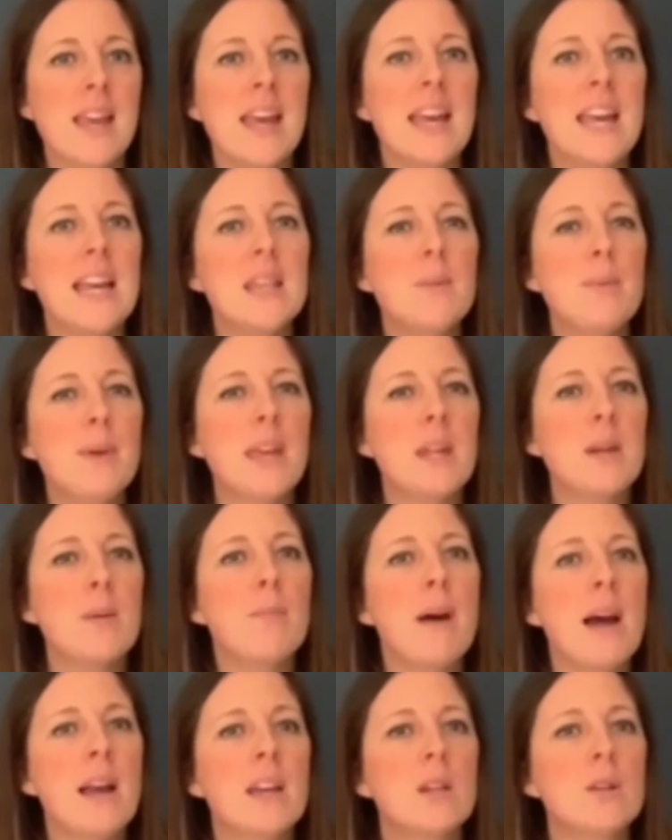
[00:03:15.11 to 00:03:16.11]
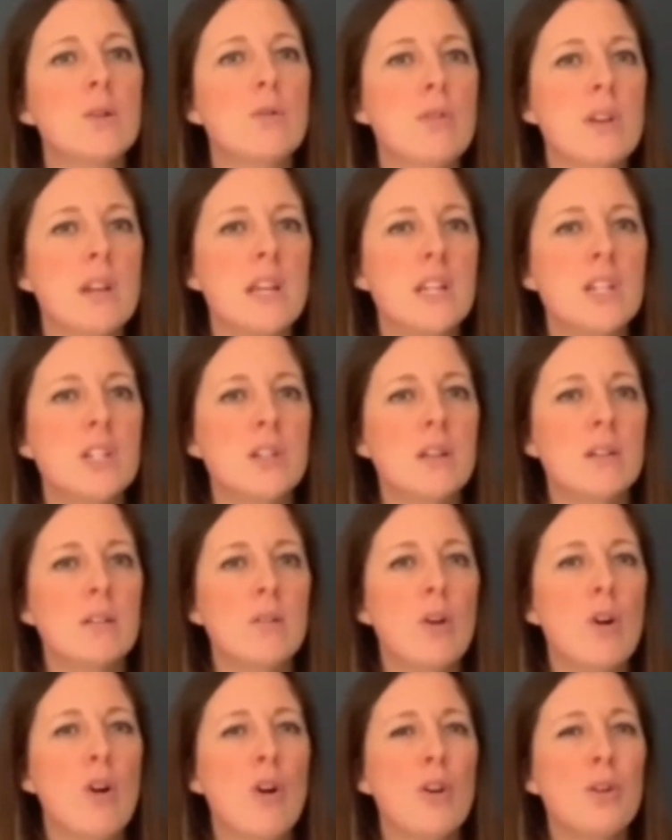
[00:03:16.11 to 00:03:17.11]
In the beginning, back in creation,
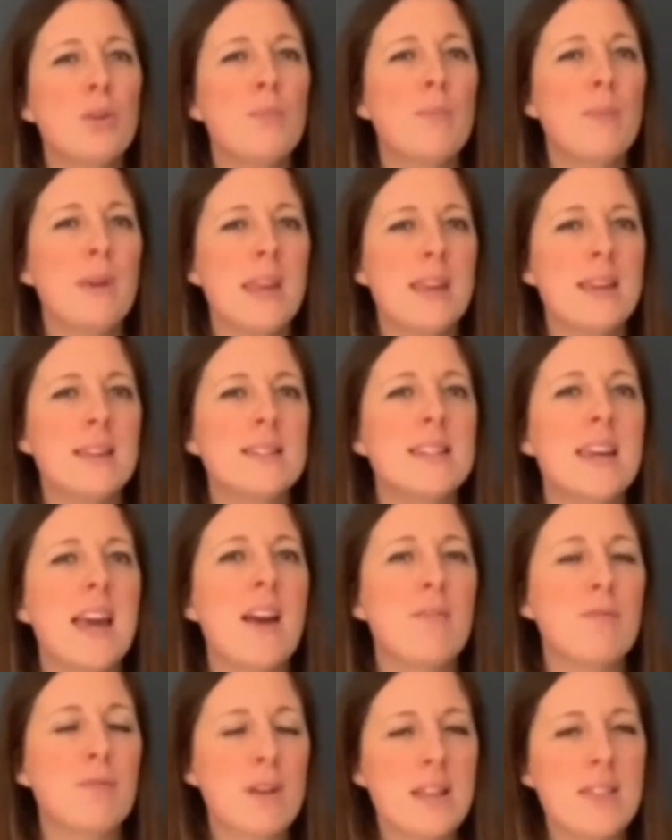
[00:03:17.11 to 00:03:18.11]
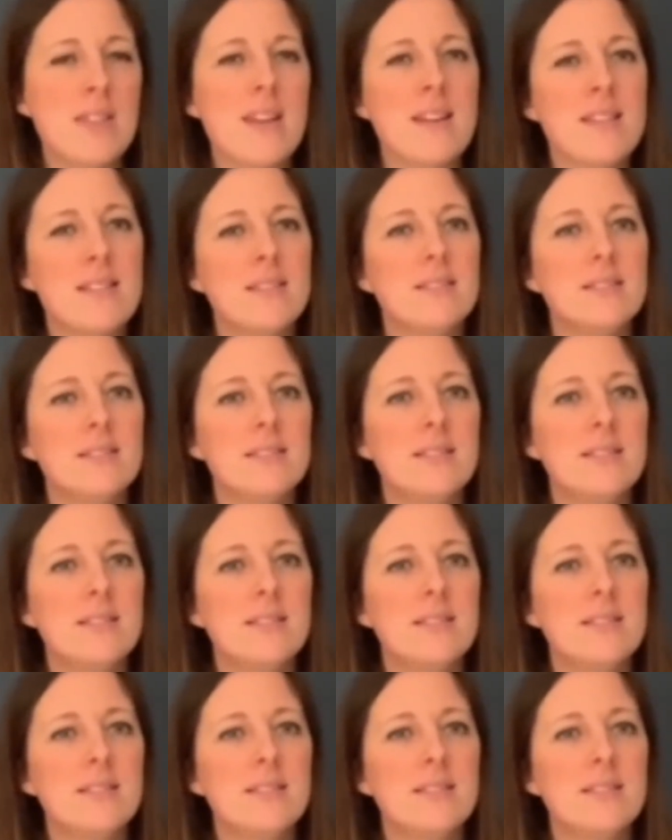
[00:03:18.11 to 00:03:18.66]
God made everything,